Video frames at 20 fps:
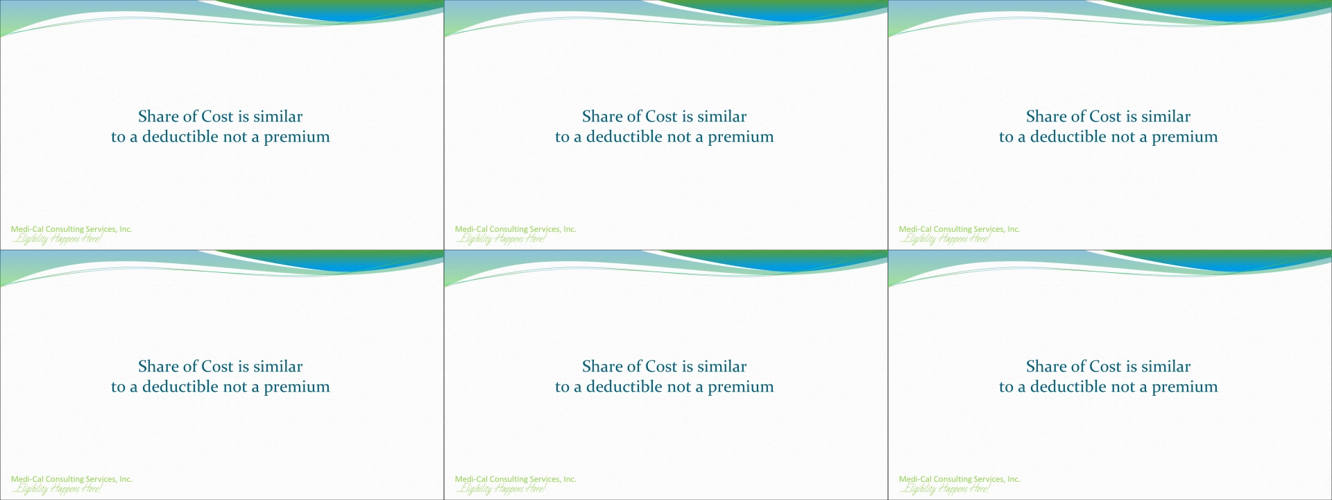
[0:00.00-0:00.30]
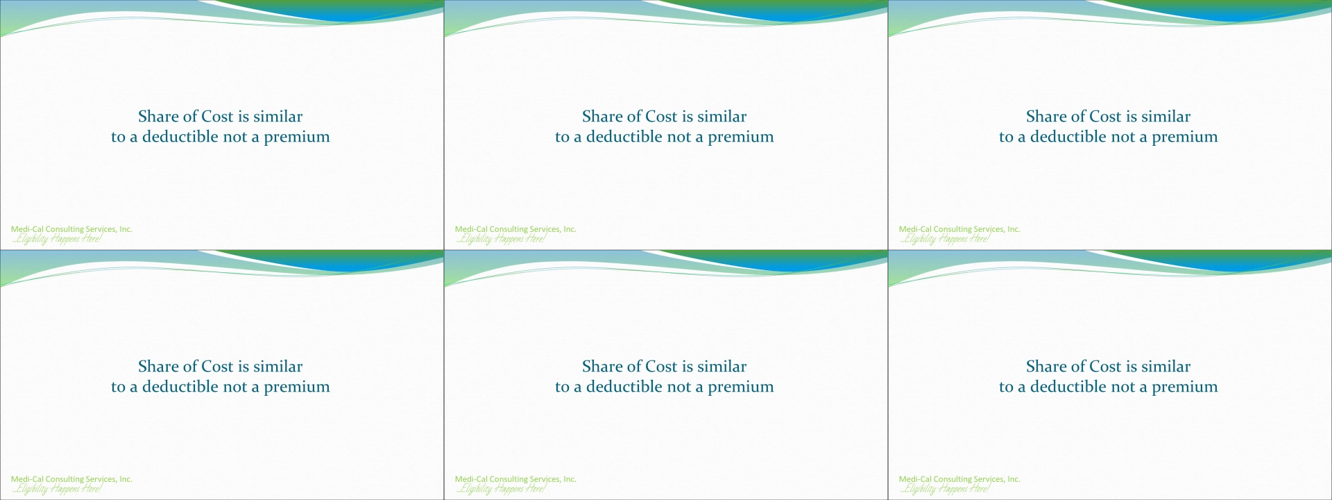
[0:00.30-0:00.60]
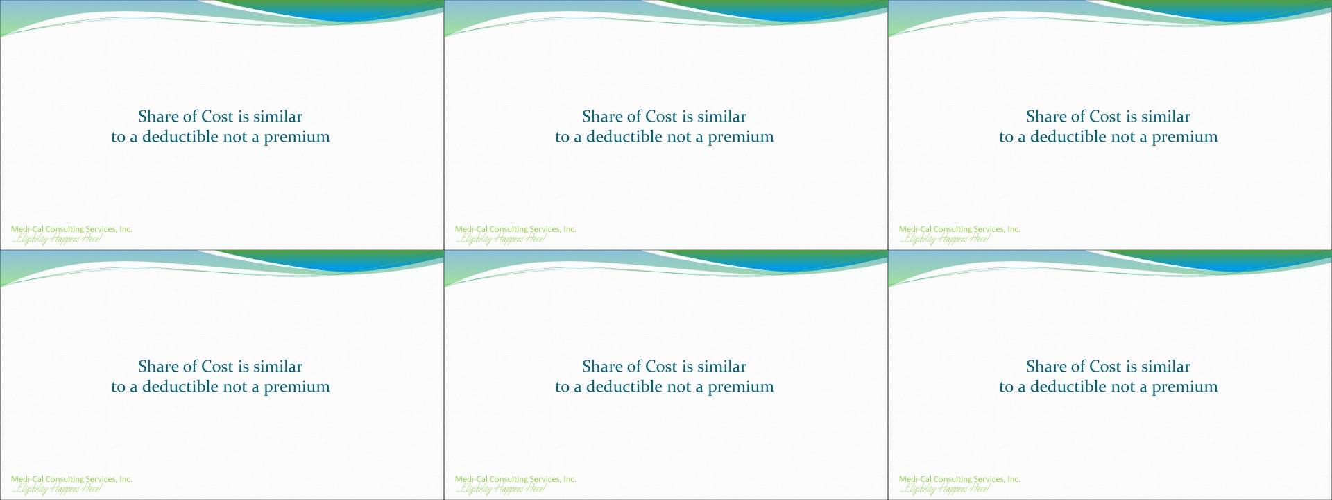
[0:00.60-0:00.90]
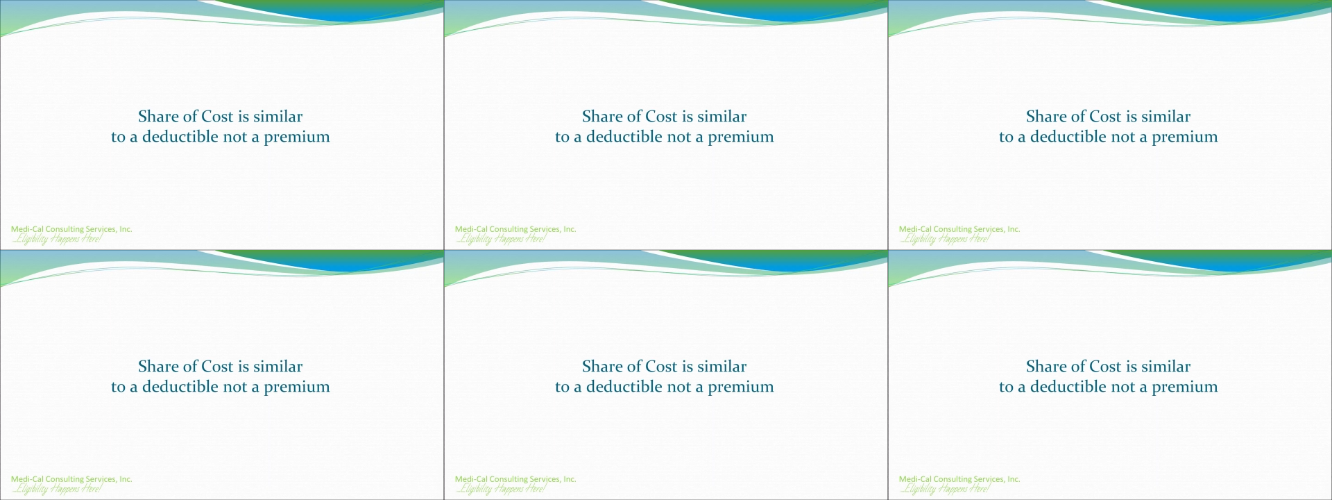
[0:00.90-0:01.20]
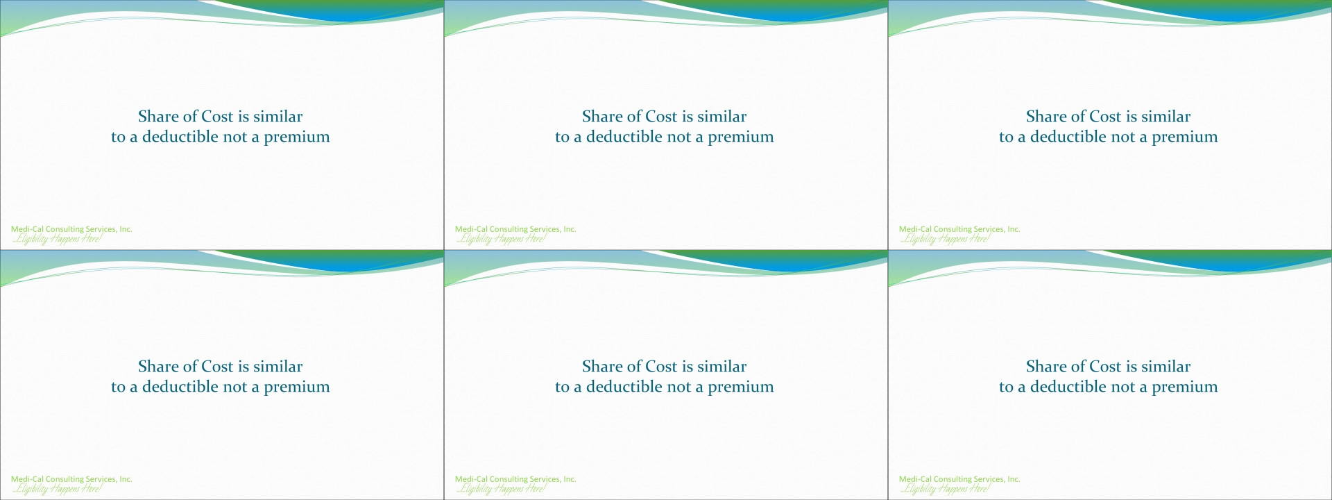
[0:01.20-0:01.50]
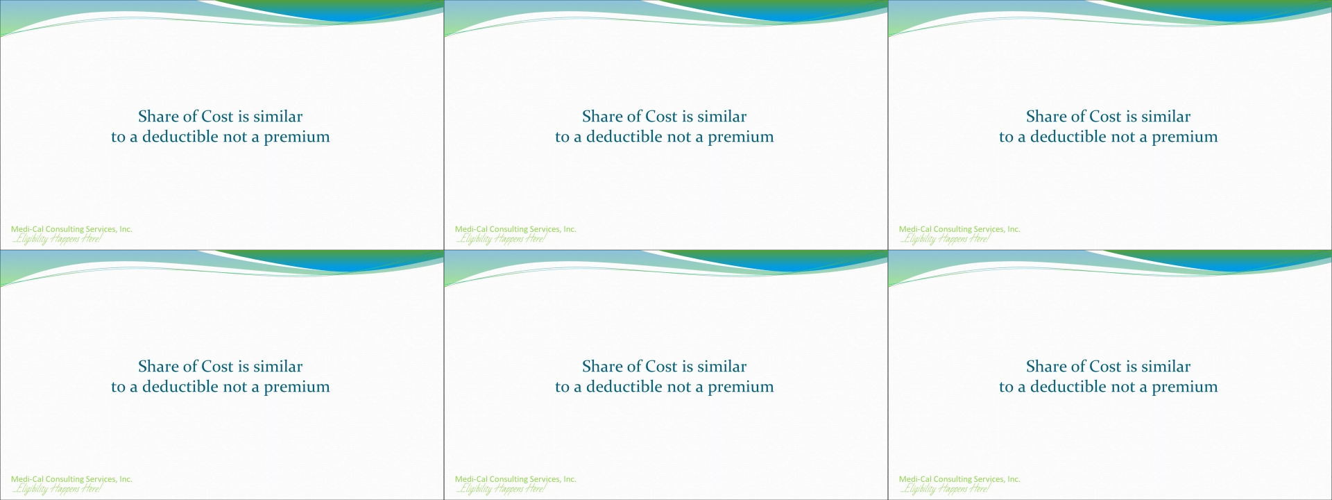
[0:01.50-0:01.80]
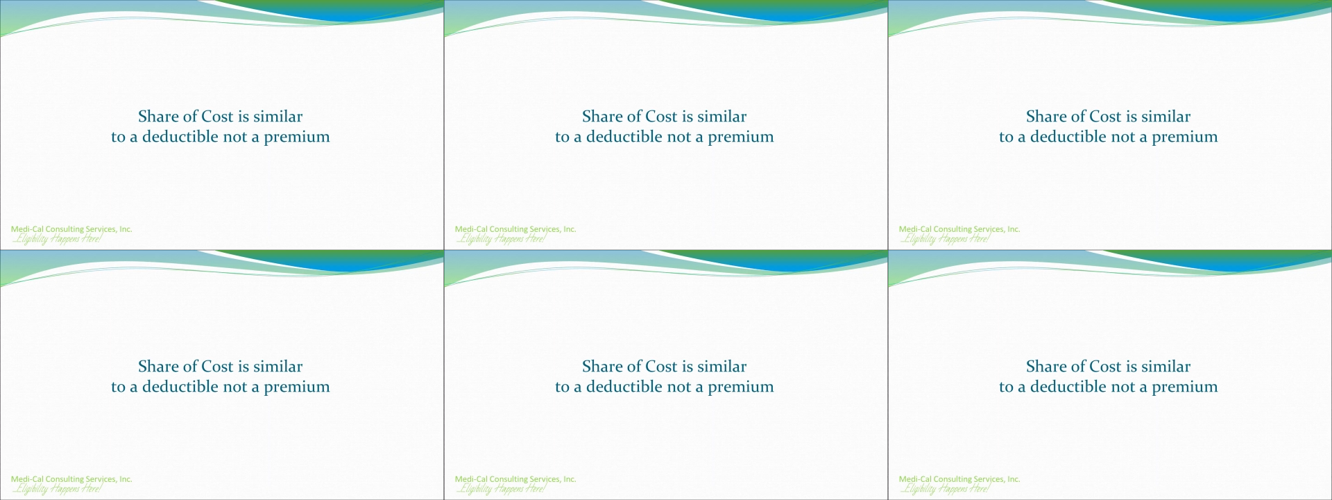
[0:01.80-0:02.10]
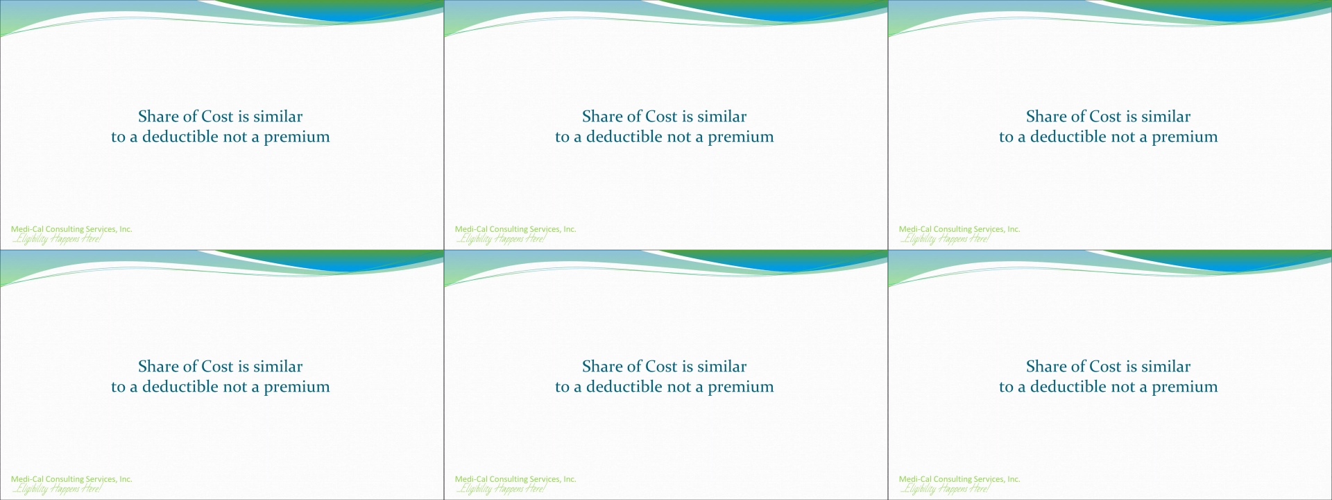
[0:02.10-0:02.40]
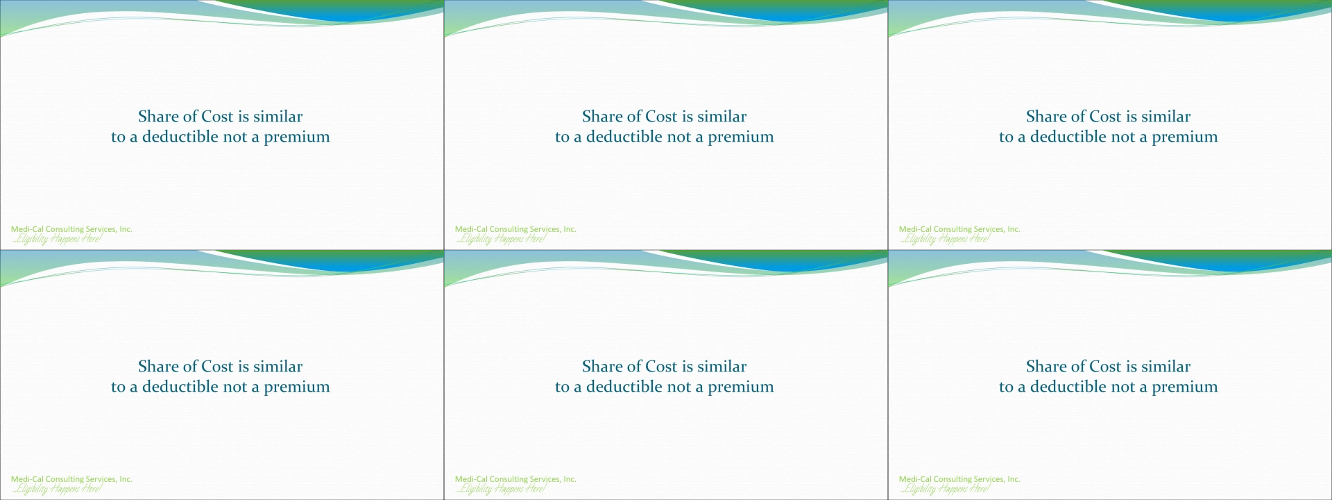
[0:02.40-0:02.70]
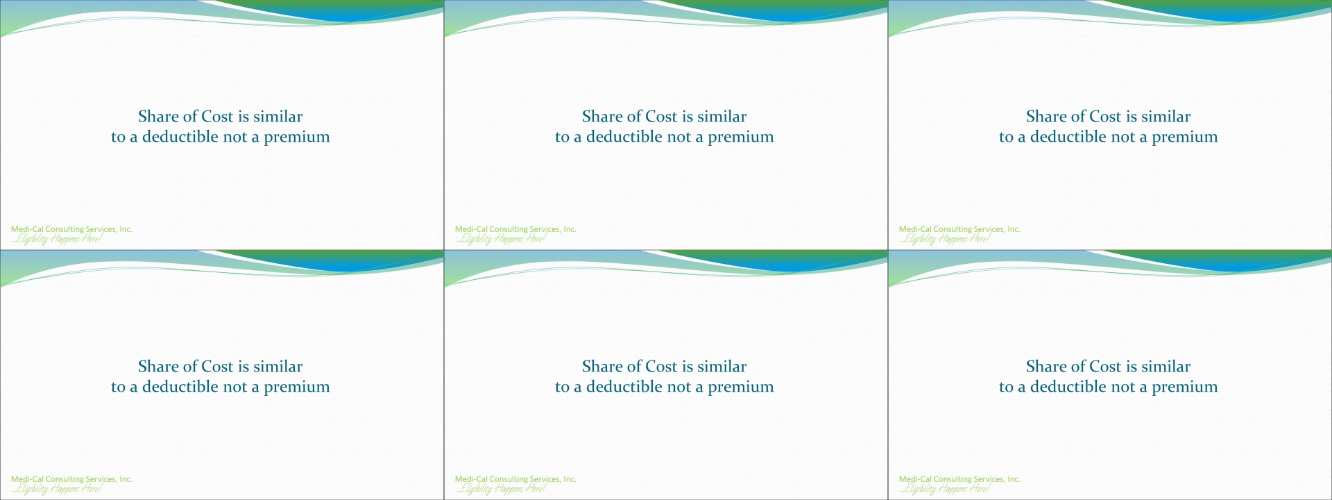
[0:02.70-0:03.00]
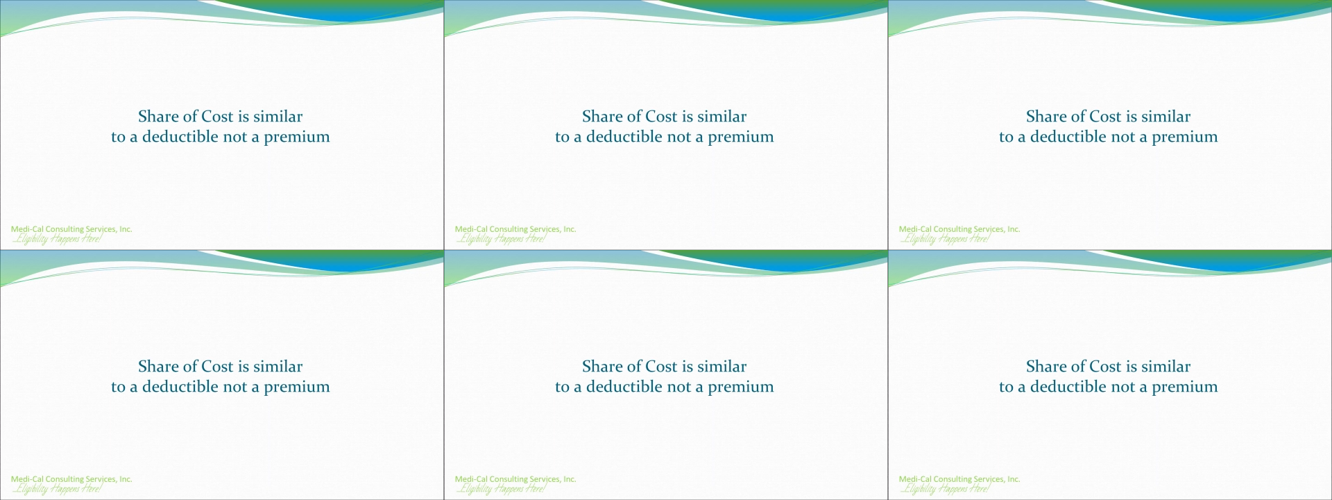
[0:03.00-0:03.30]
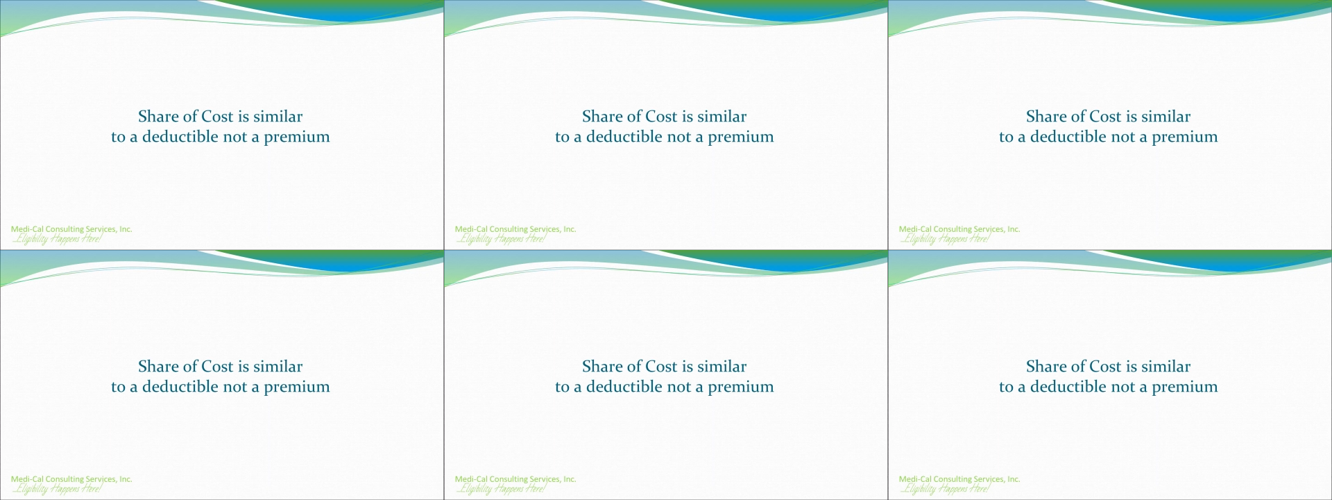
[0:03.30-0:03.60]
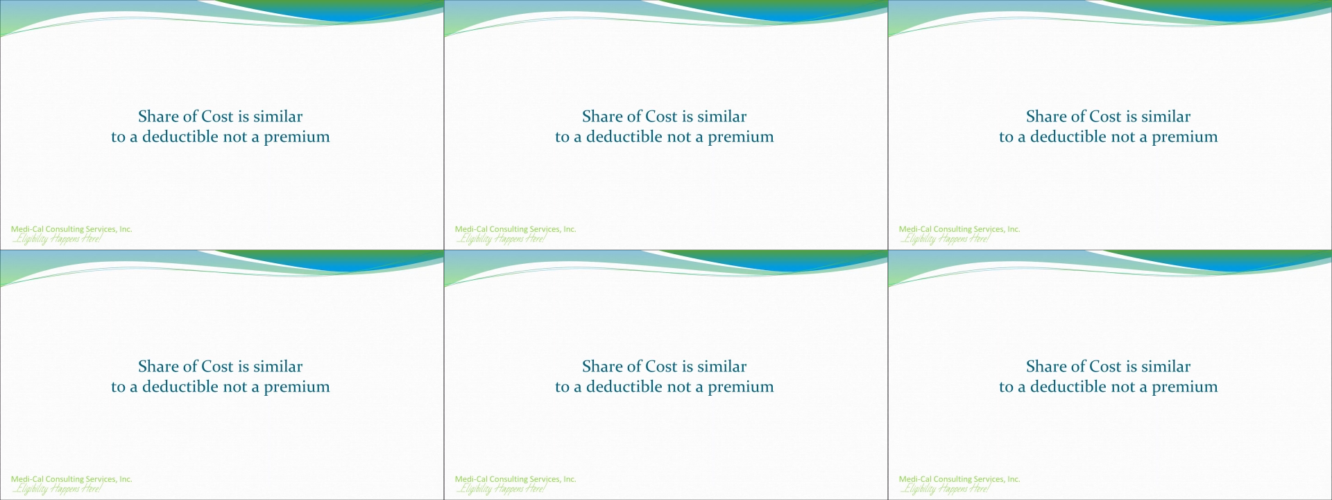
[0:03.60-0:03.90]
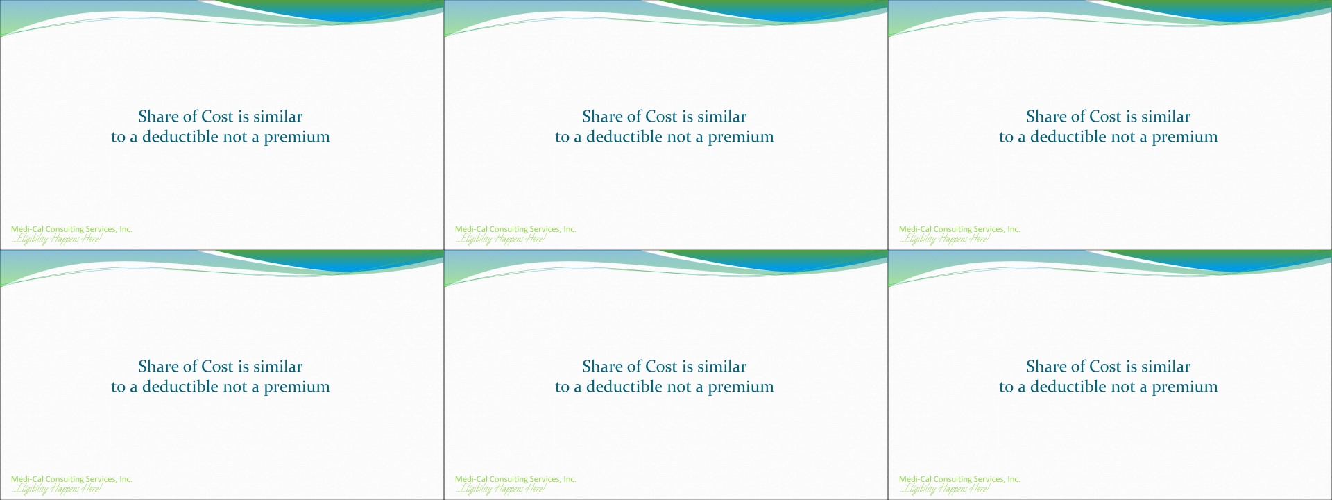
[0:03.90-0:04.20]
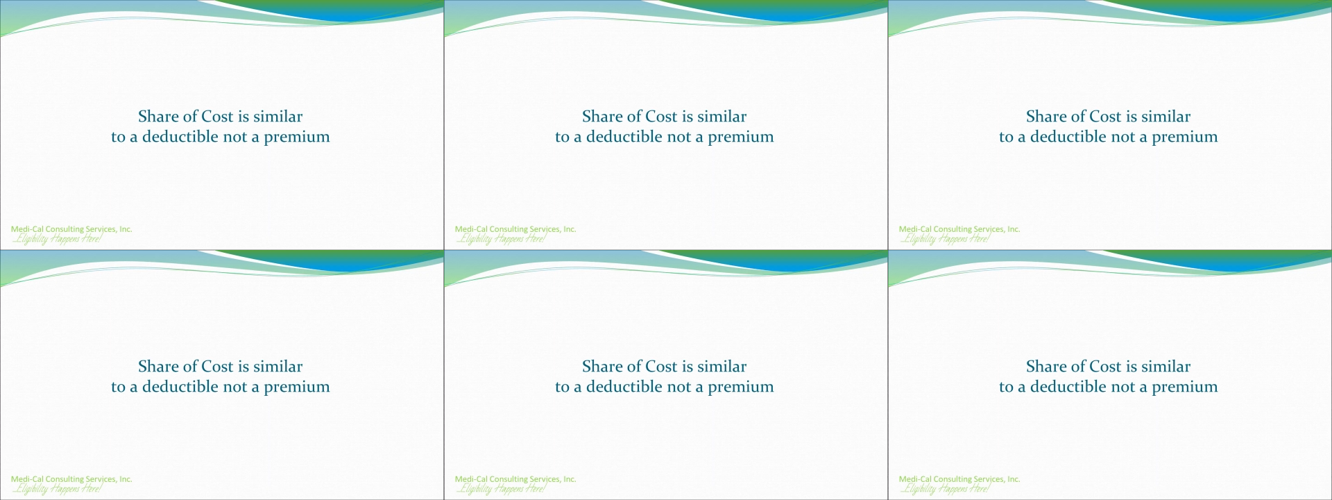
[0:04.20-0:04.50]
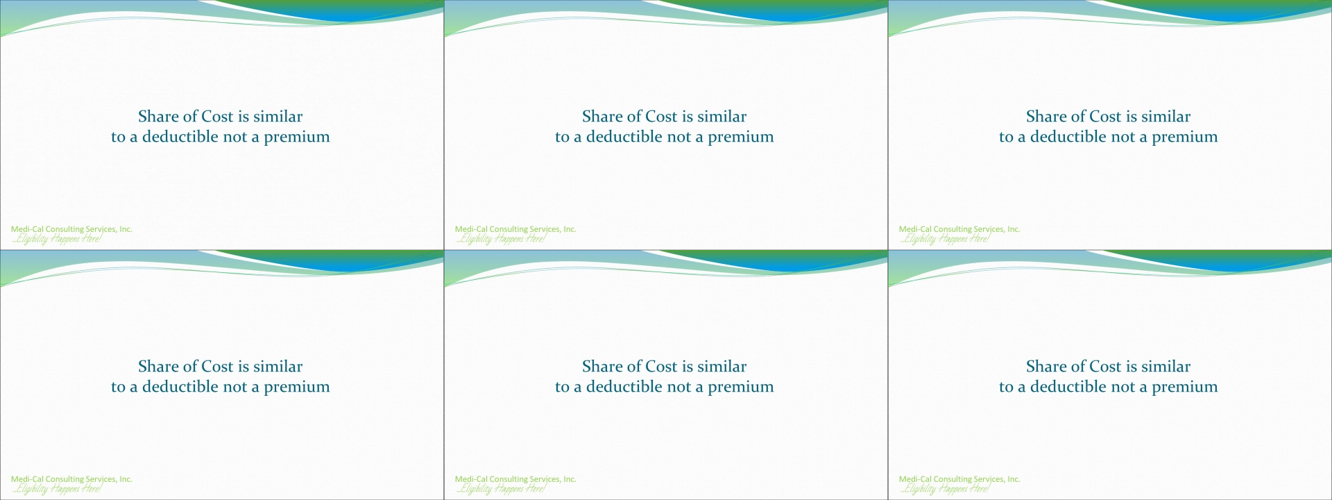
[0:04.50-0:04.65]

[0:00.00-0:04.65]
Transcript: Nobody's mouth can be seen.